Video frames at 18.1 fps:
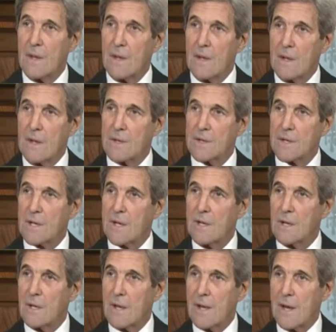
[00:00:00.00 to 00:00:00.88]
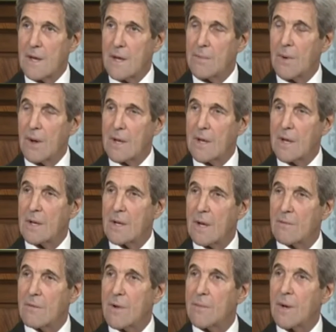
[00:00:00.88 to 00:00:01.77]
and to kill anybody and
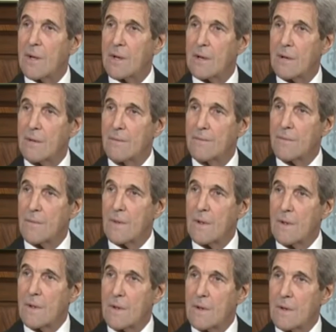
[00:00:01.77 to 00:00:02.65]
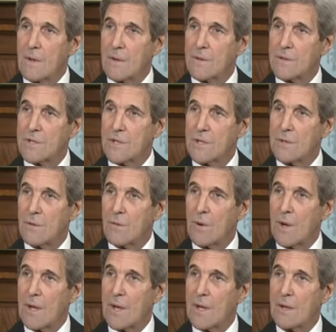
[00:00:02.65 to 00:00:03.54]
everybody who is in the
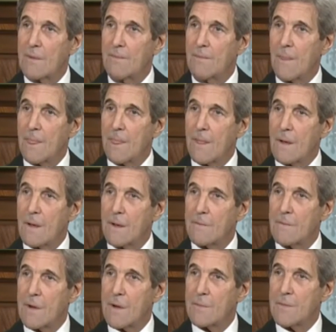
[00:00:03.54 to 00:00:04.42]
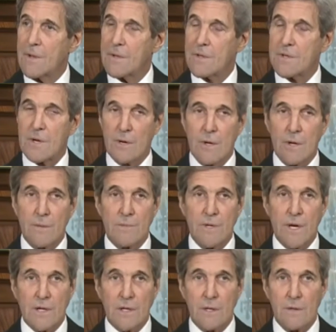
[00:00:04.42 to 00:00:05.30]
way of their military
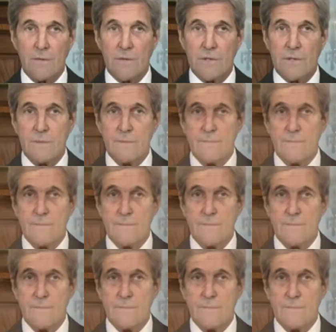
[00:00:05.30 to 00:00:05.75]
objectives.